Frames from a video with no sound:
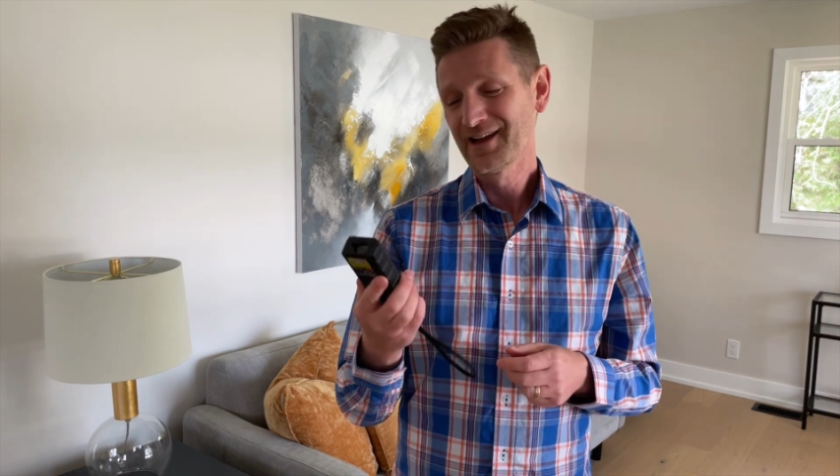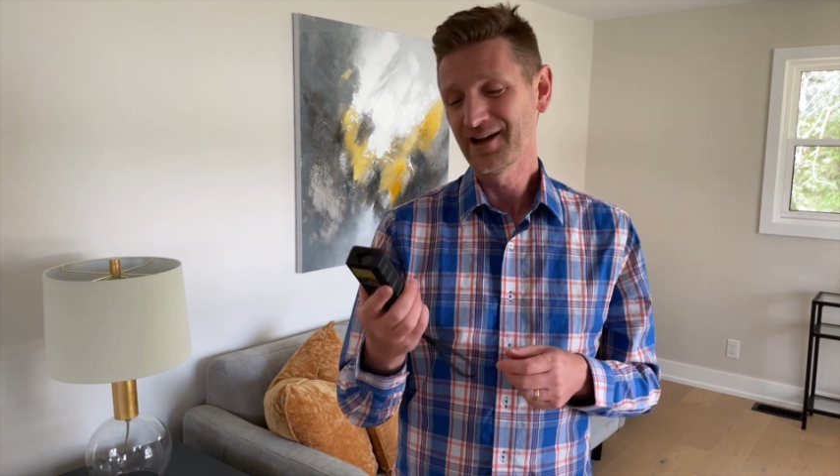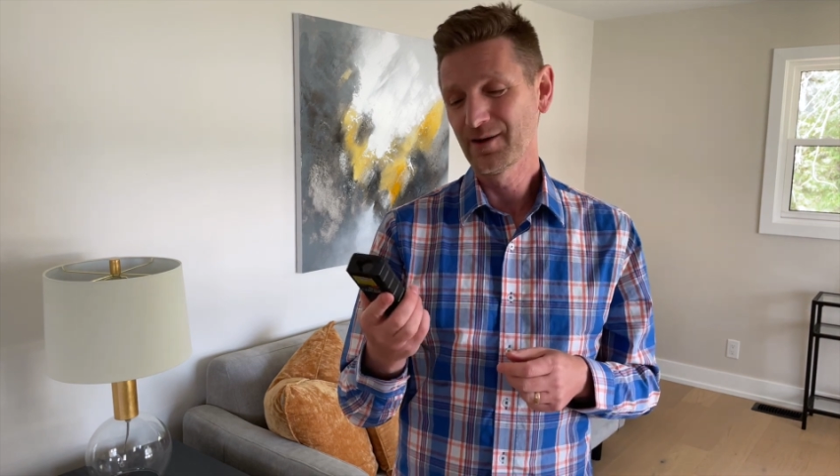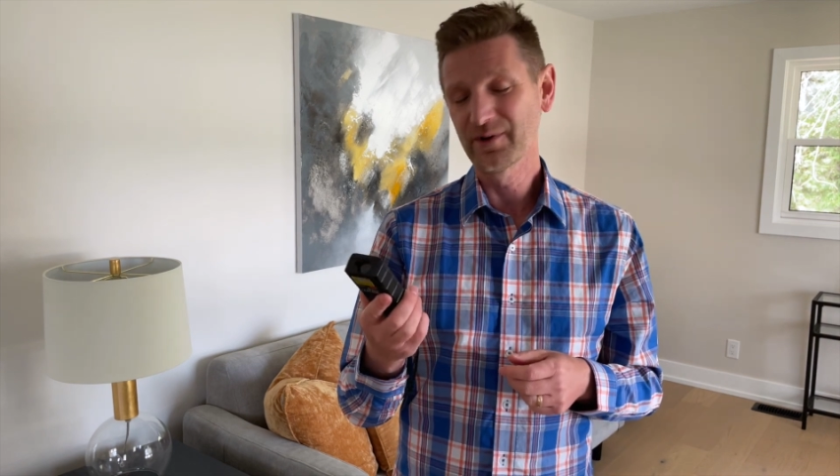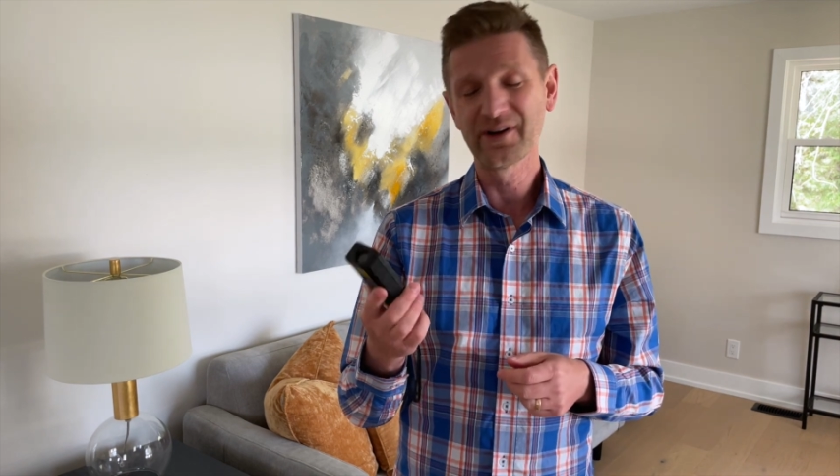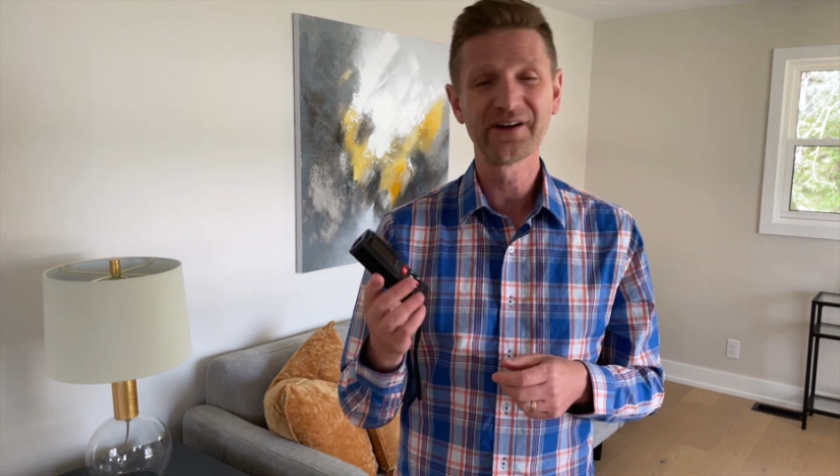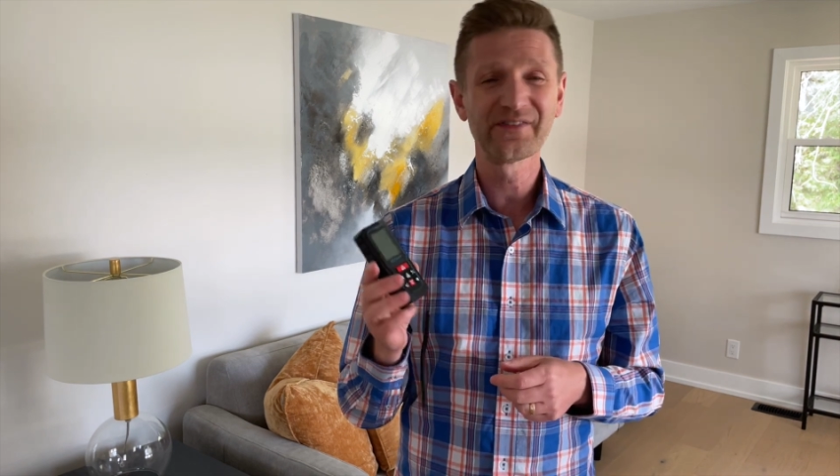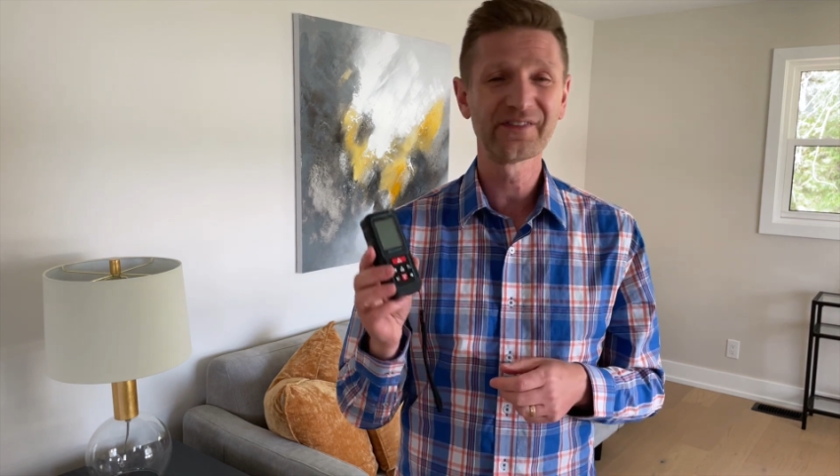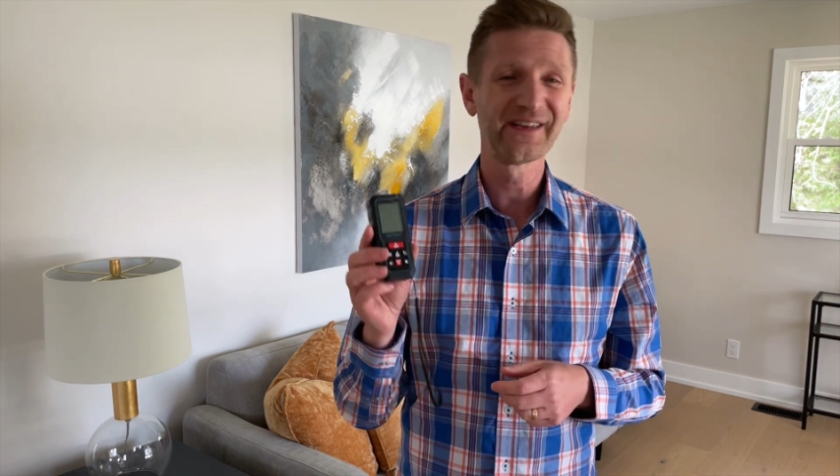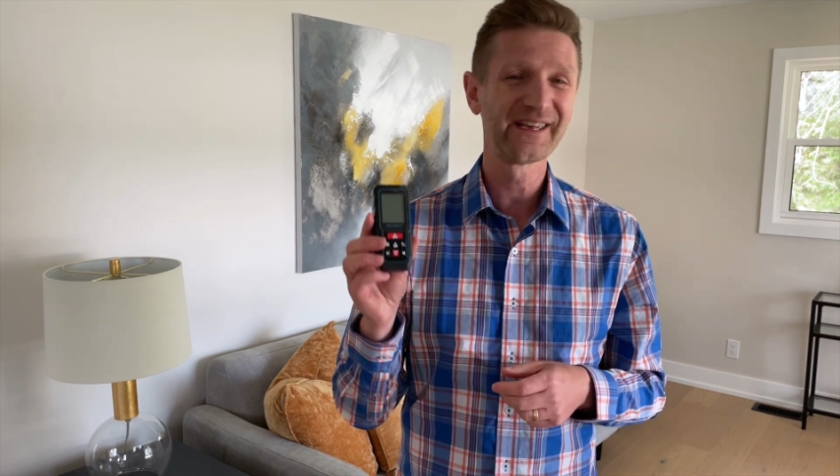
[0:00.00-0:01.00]
But
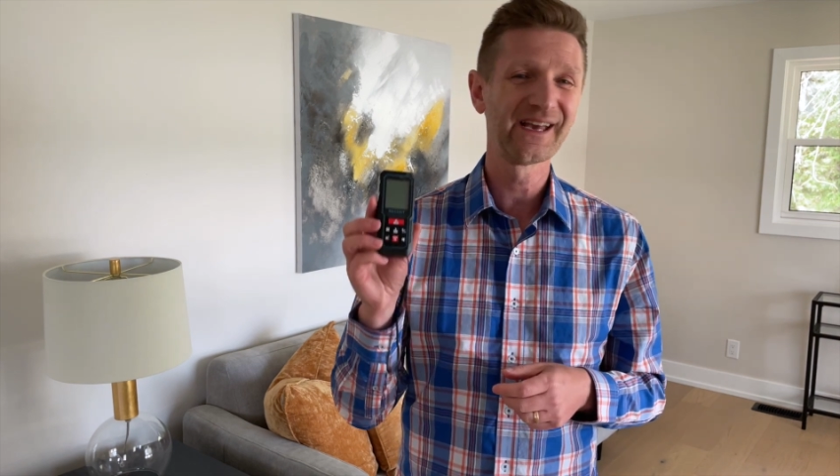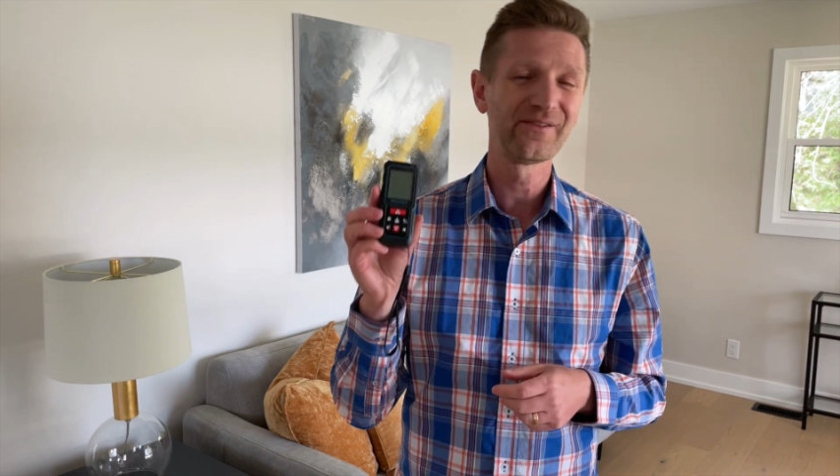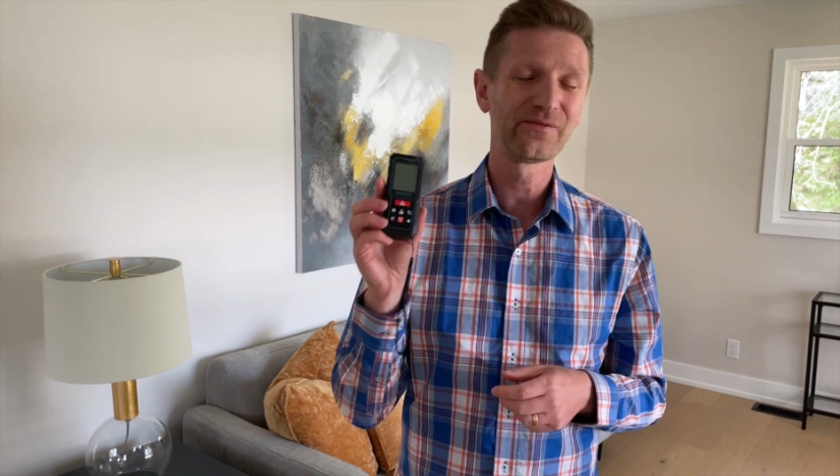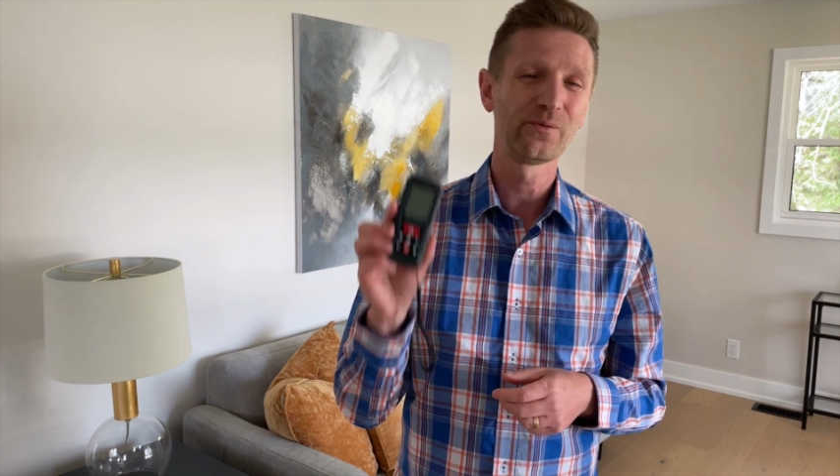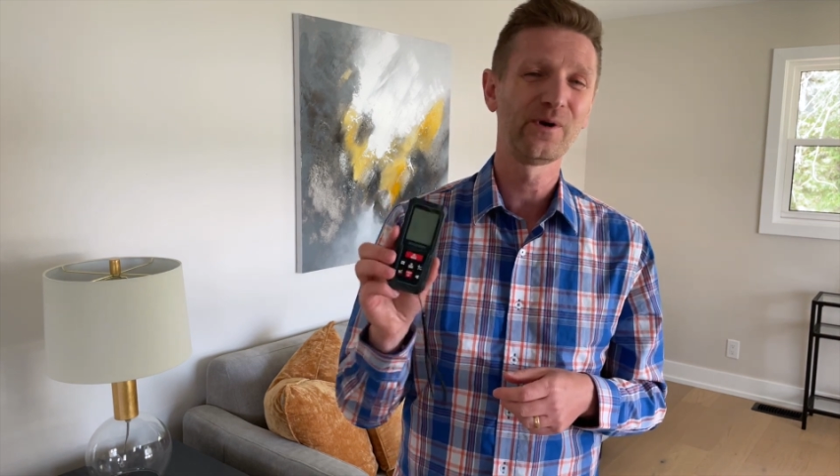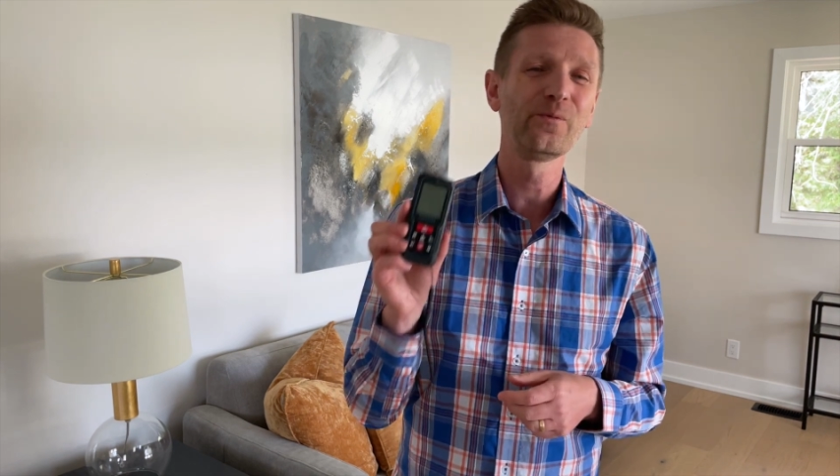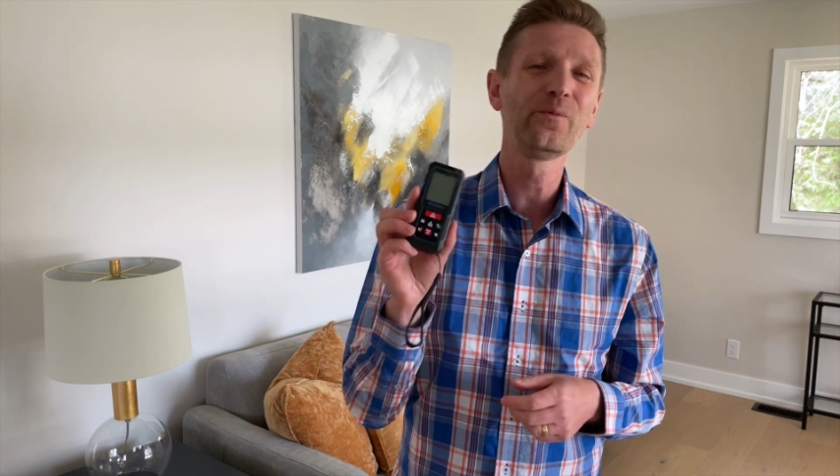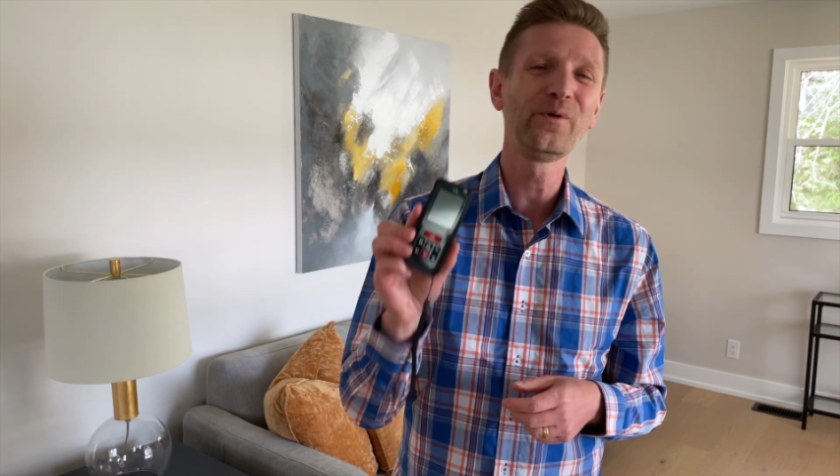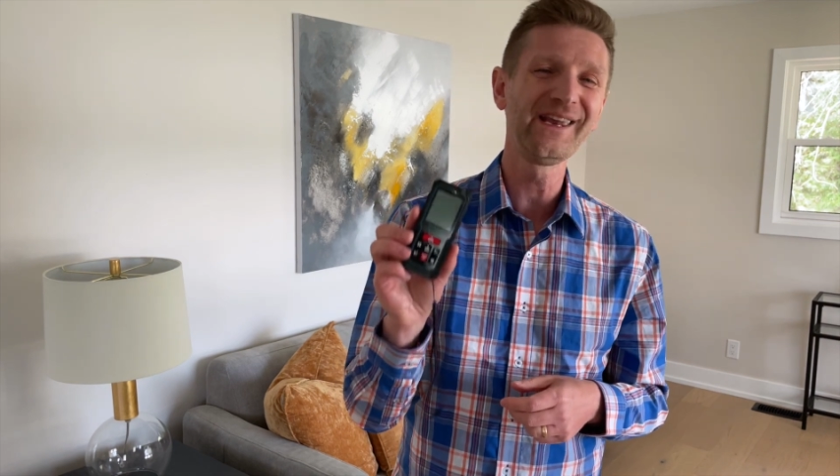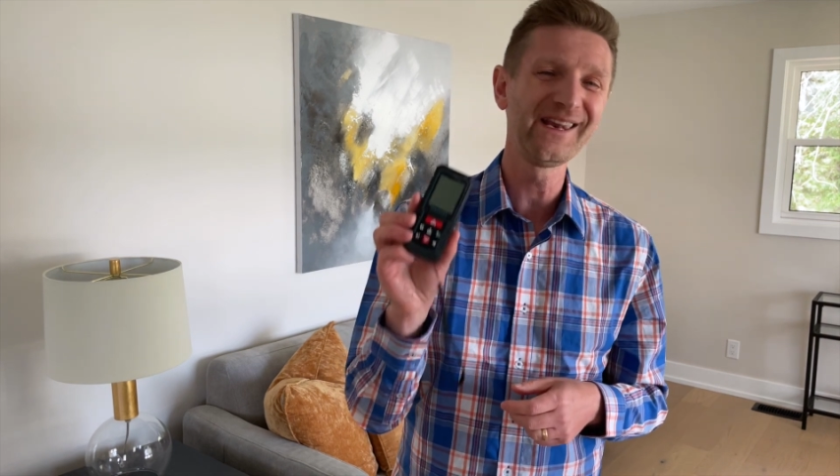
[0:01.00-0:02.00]
honestly, again, for
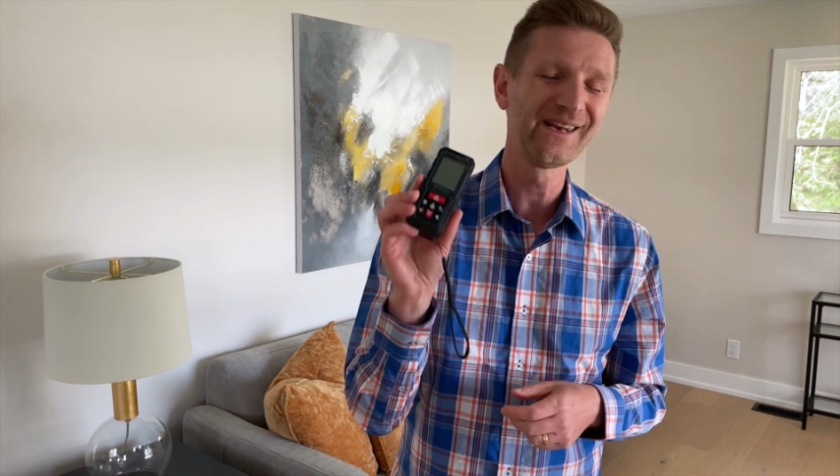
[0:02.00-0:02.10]
what we